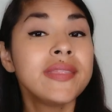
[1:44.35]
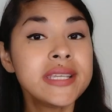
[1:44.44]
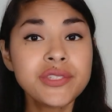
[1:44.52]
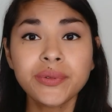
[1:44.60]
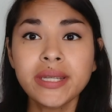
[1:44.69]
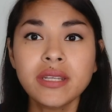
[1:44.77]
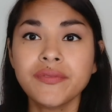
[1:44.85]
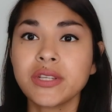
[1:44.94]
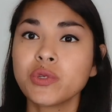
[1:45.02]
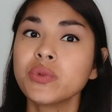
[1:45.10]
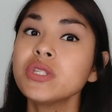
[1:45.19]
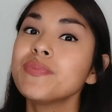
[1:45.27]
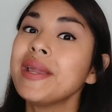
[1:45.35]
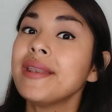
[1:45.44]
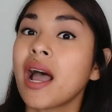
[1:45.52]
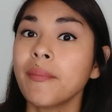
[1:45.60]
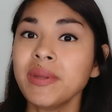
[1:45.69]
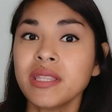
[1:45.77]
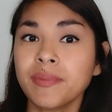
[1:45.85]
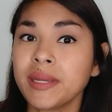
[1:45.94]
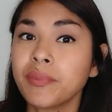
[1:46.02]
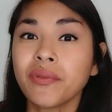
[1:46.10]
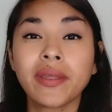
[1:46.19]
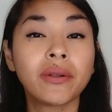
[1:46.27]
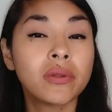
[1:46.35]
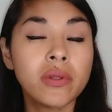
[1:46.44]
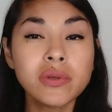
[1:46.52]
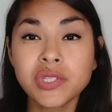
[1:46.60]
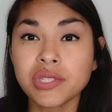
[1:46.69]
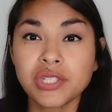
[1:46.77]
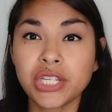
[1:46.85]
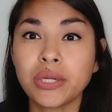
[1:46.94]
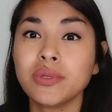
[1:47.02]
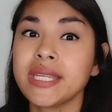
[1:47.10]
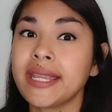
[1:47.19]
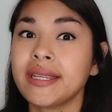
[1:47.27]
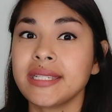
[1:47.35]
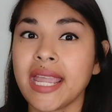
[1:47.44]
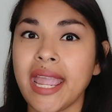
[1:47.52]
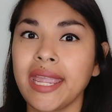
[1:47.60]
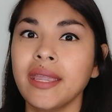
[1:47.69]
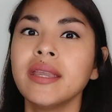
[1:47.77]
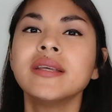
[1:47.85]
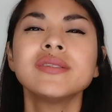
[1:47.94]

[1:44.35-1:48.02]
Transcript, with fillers: These 3 individuals may not be the people that are closest to you day to day,